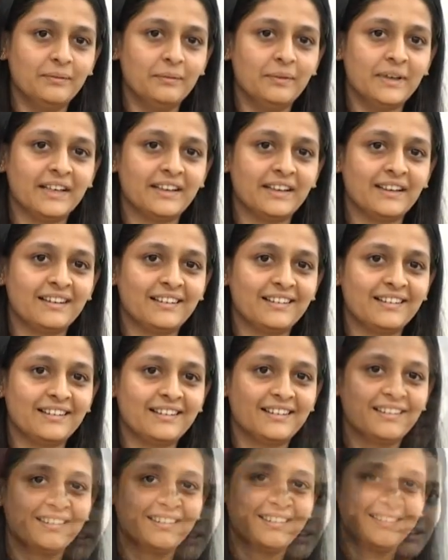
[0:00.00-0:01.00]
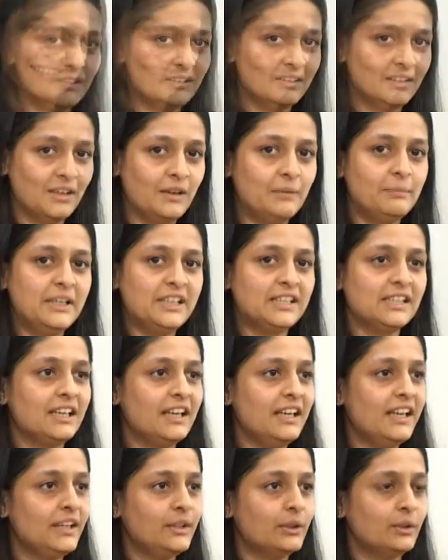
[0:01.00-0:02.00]
Okay.
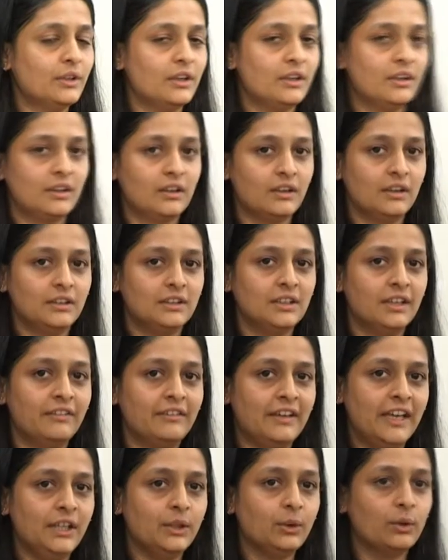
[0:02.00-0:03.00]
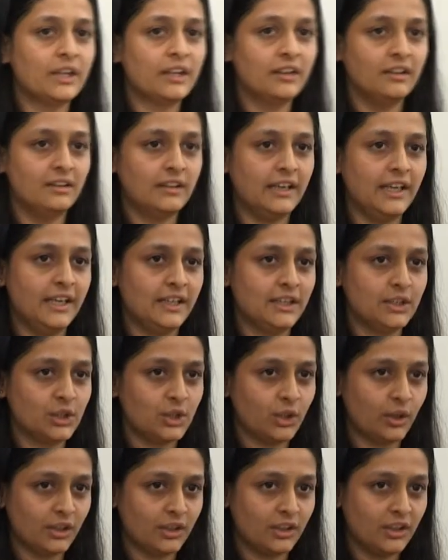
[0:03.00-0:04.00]
Basically, you, uh, the way you create
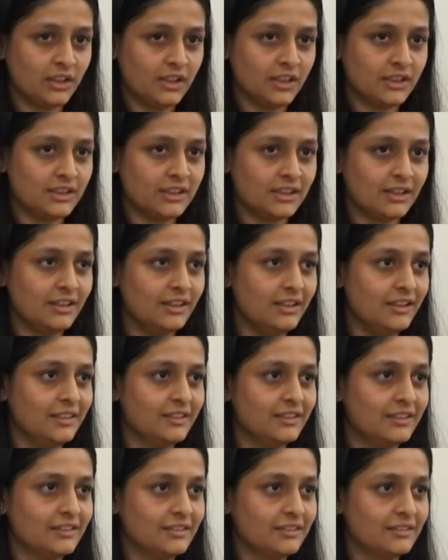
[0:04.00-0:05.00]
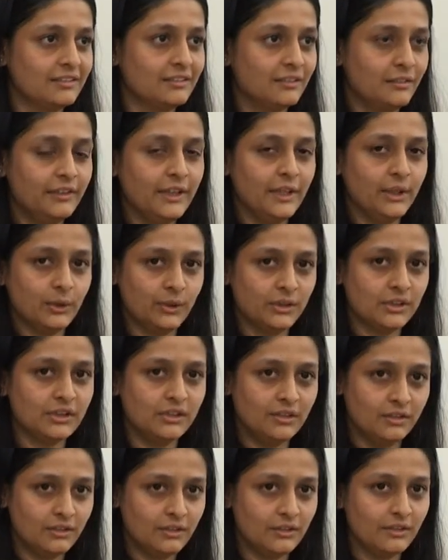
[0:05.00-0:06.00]
shortcuts in Windows,
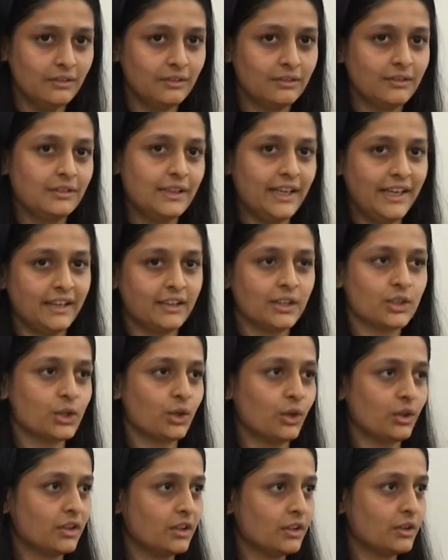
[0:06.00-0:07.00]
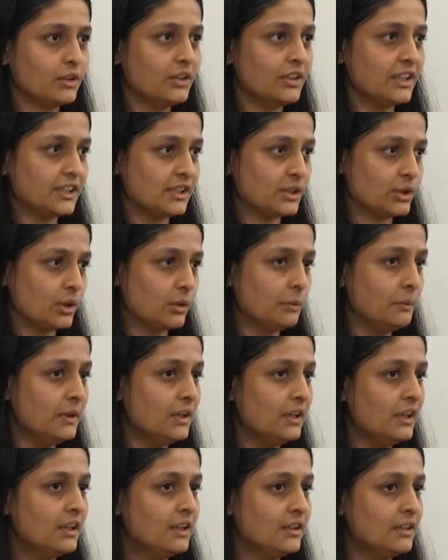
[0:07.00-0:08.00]
create a shortcut on desktop.
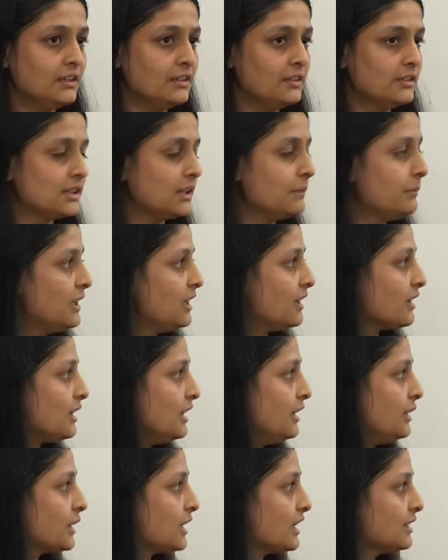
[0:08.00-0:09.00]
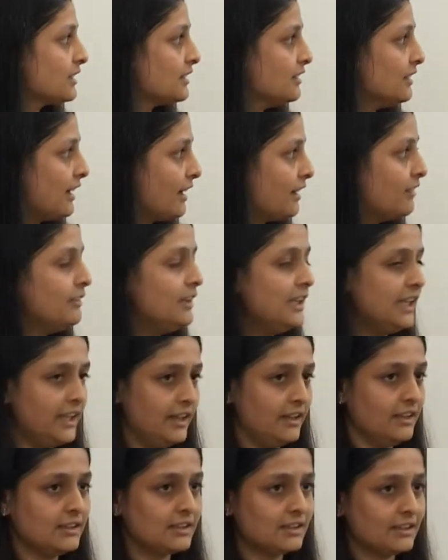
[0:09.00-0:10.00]
Similarly, you can have
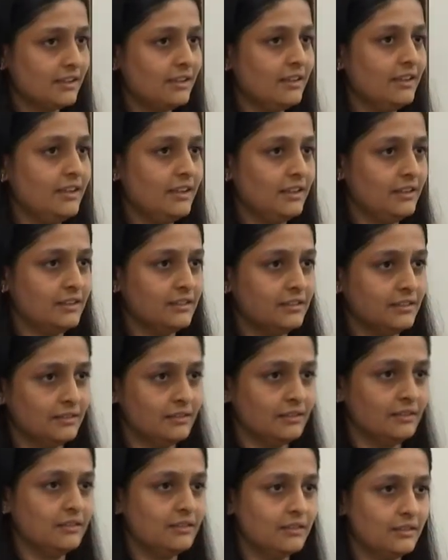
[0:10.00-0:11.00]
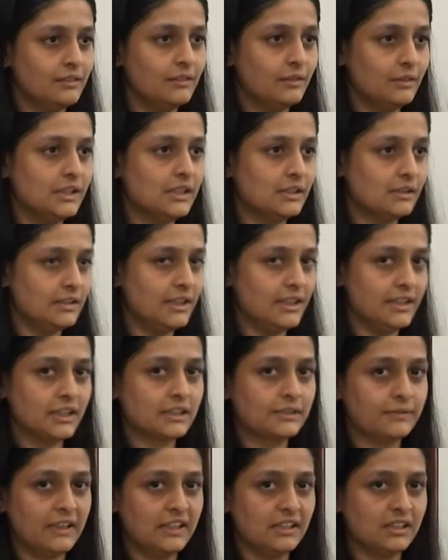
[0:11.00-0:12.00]
links in the
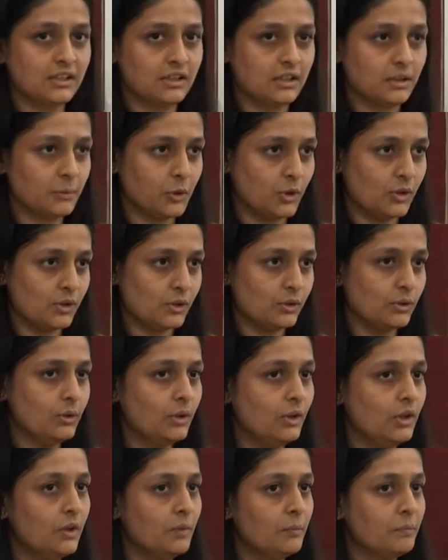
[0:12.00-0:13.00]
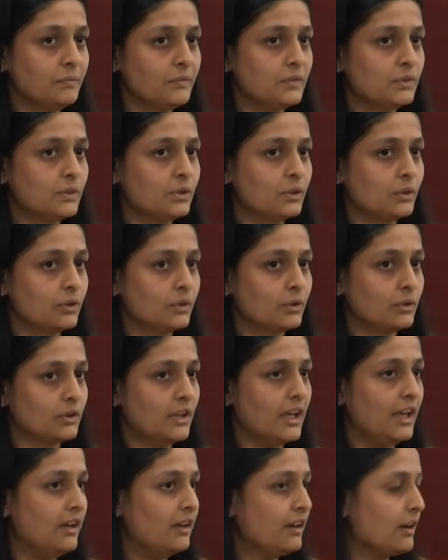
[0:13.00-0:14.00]
Linux file system also. So
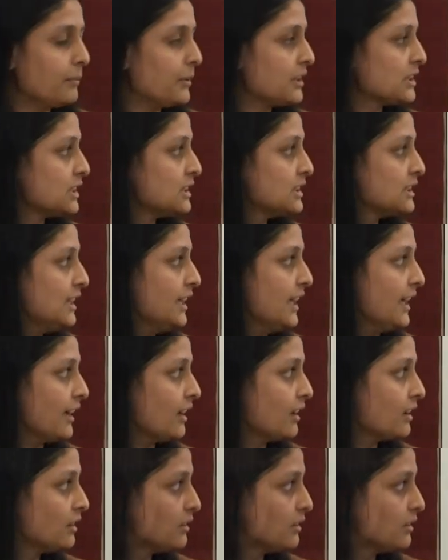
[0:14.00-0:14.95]
L represents link.